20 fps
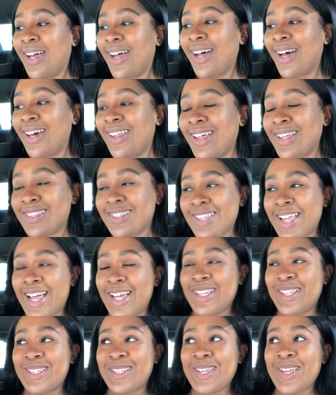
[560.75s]
Oh, that's
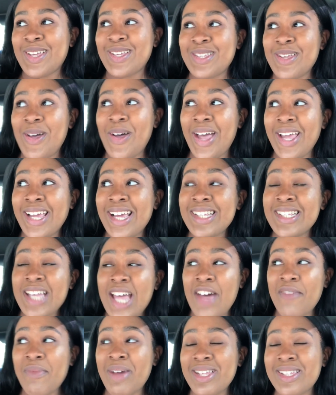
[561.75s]
nice. So I guess I
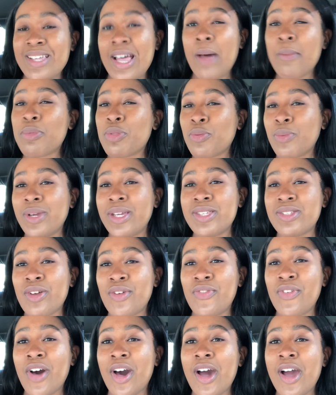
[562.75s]
have my top 3 so
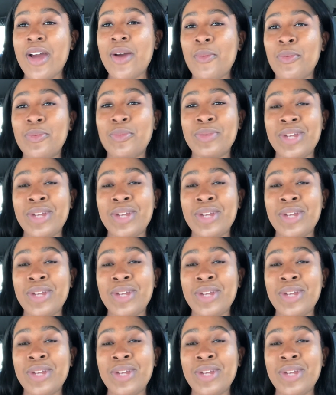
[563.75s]
far.